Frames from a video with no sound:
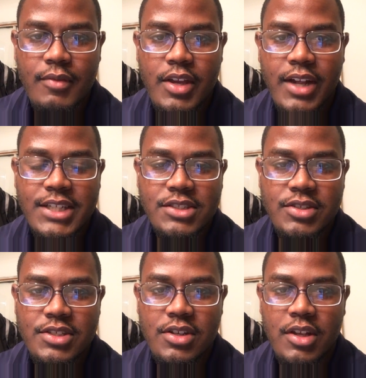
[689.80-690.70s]
you know, I touched on
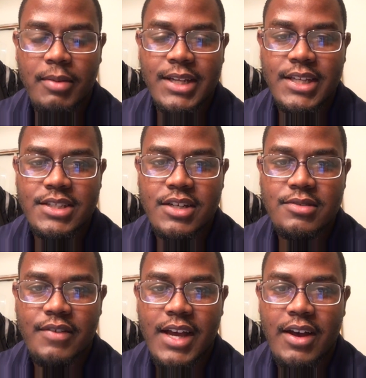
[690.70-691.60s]
this earlier, but I think in terms
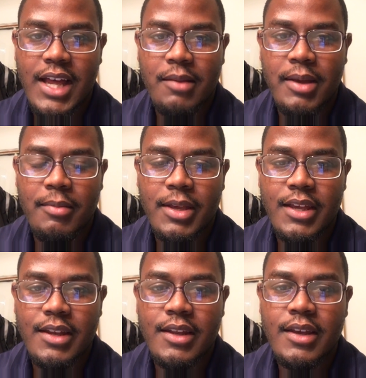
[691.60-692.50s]
of how Alabama
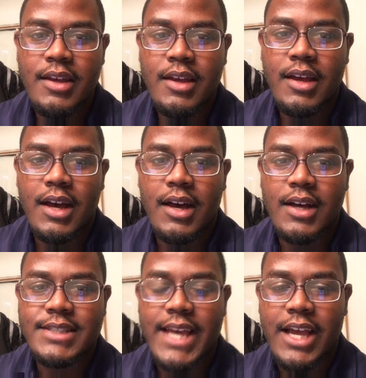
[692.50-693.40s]
can
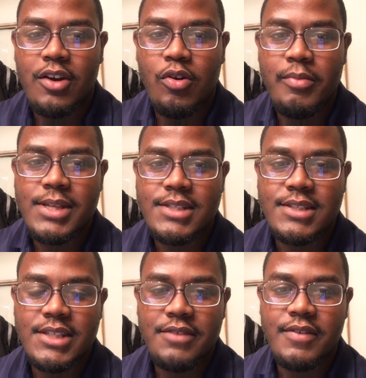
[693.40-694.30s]
attack Ole Miss's
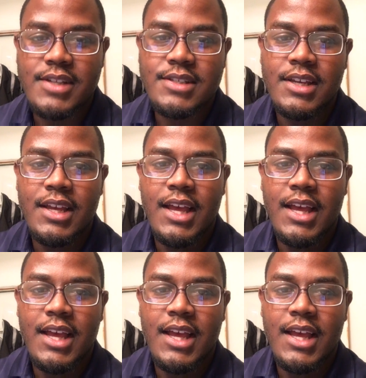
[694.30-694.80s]
defense,